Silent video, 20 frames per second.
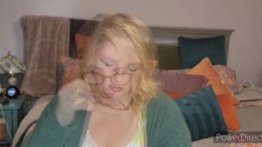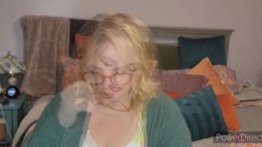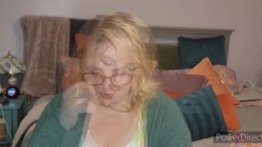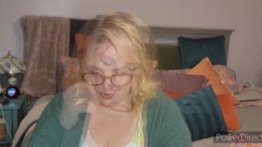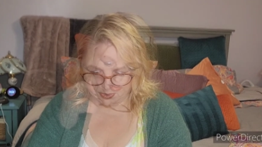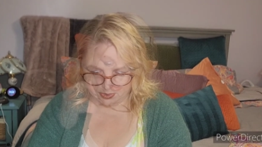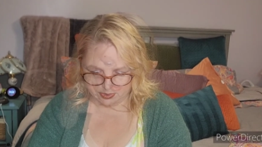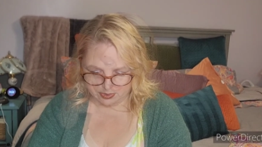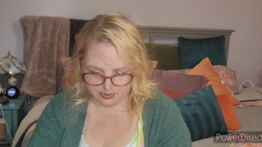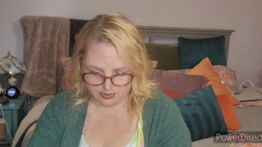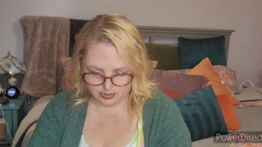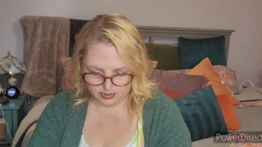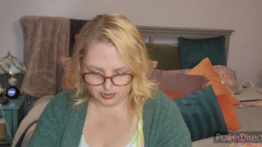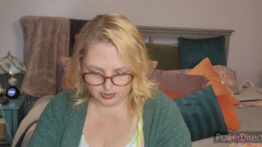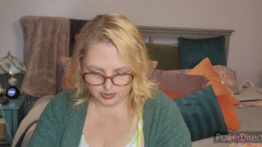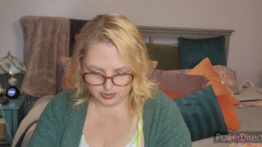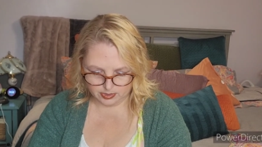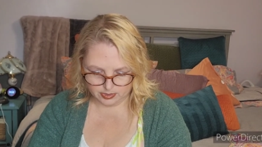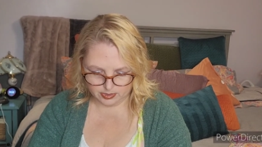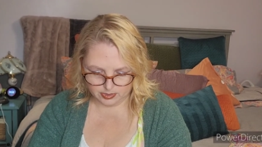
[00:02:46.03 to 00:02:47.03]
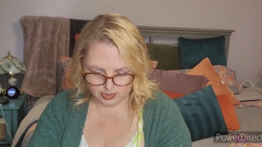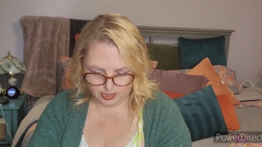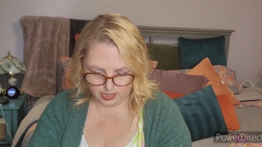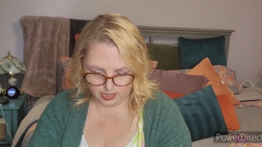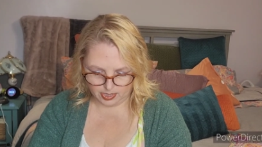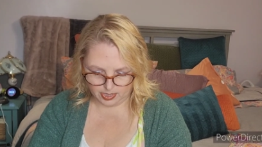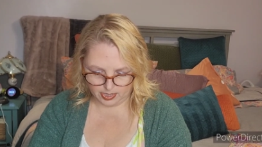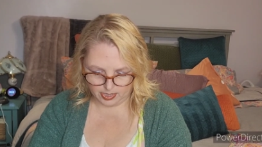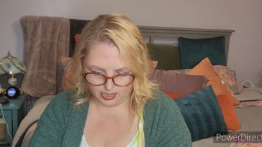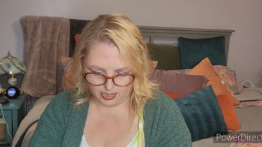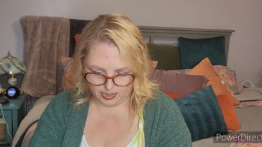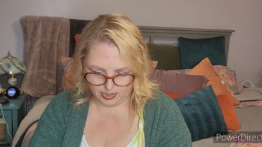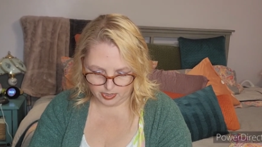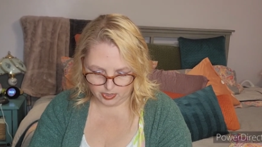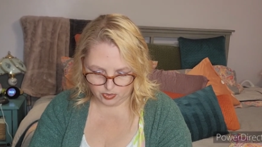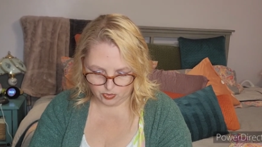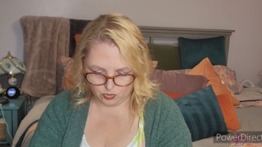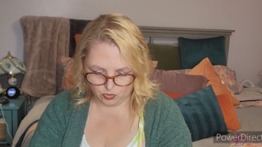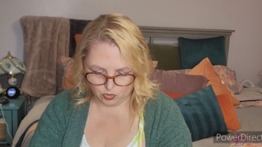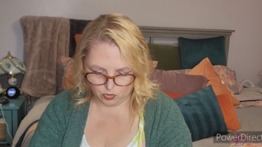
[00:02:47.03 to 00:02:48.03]
This is
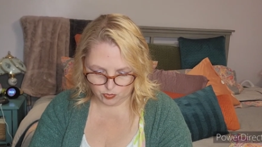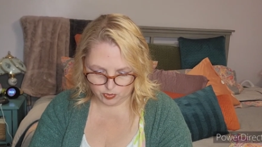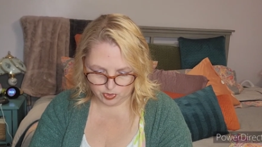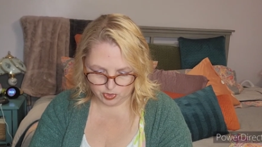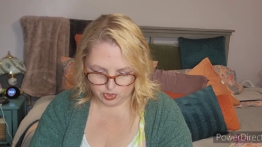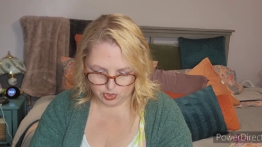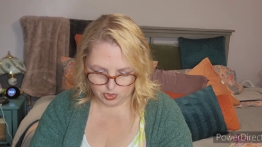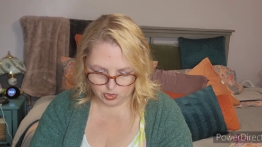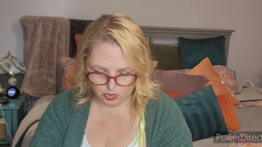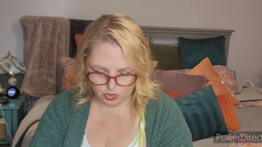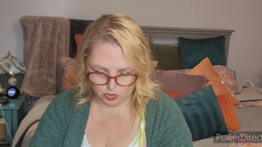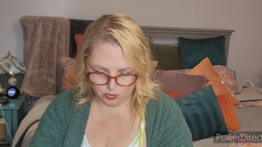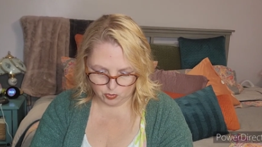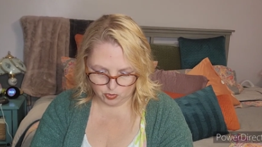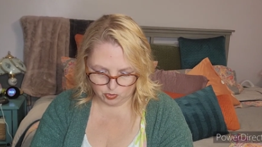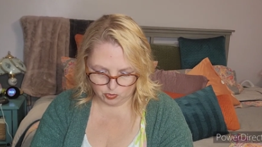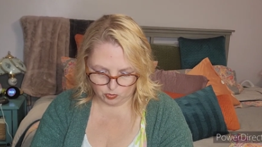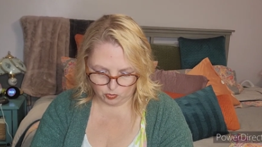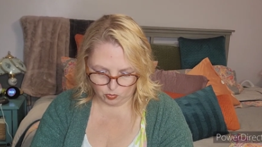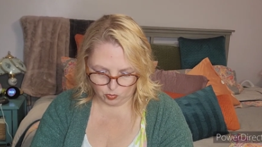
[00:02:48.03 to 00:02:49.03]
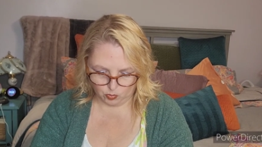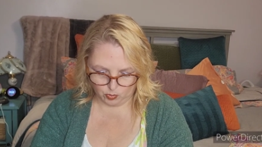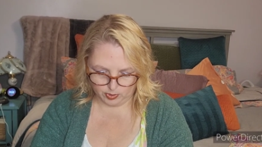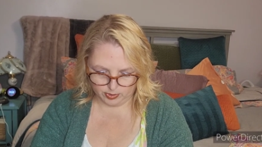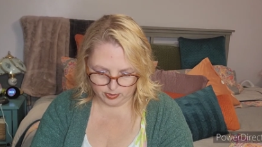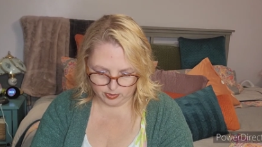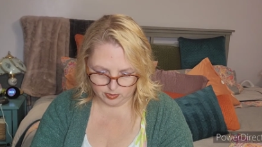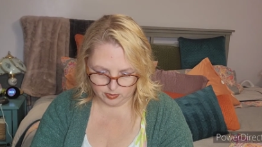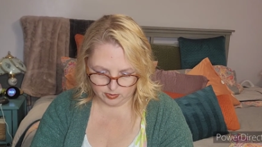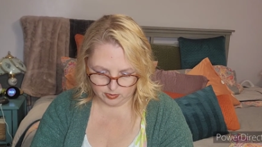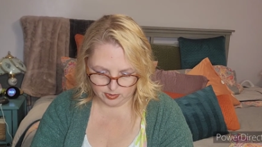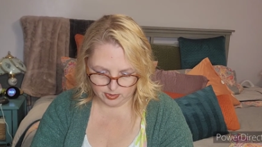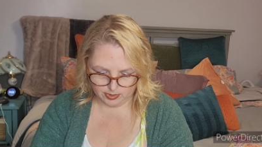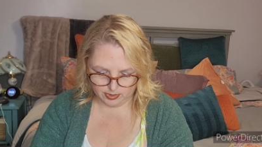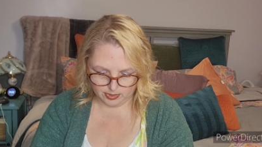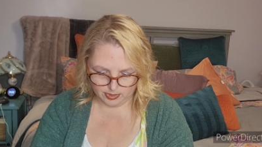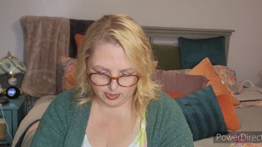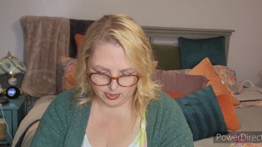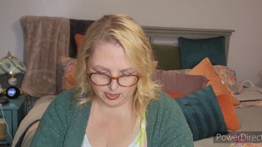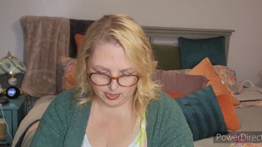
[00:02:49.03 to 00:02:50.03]
a nourishing cuticle oil
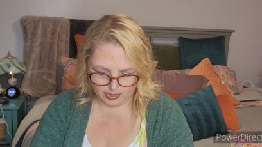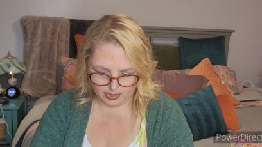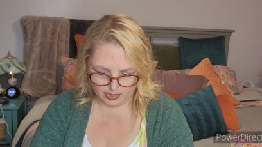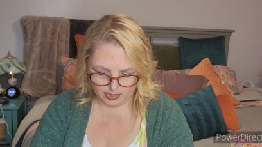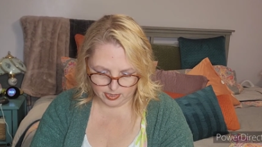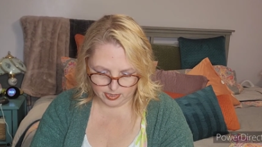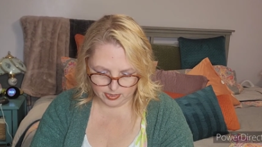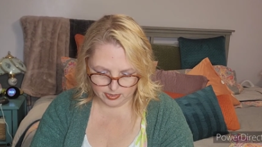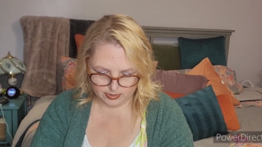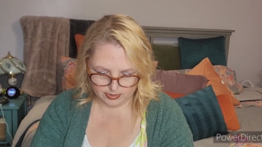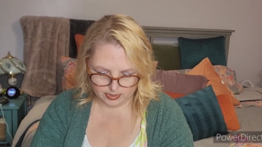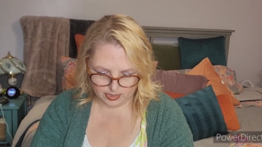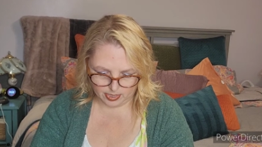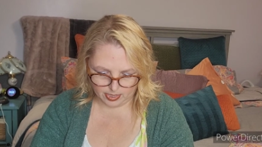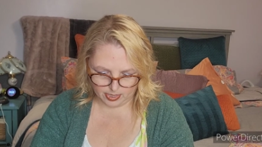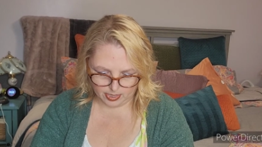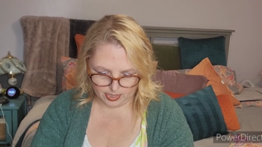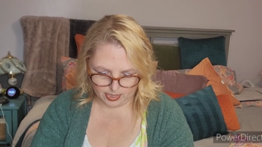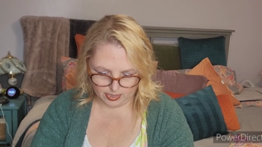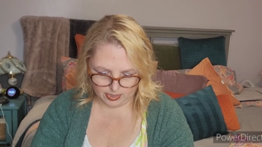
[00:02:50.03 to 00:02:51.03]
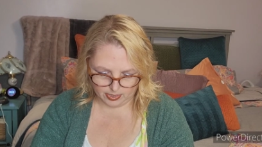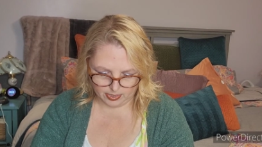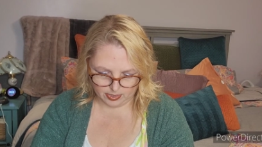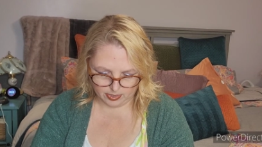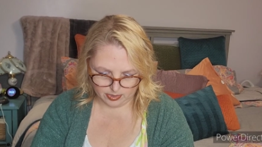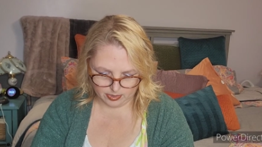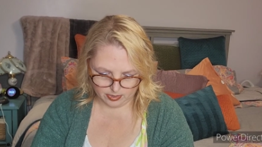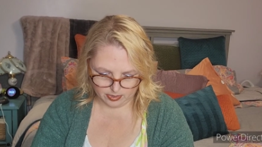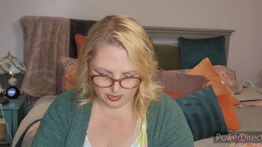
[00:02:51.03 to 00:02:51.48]
and a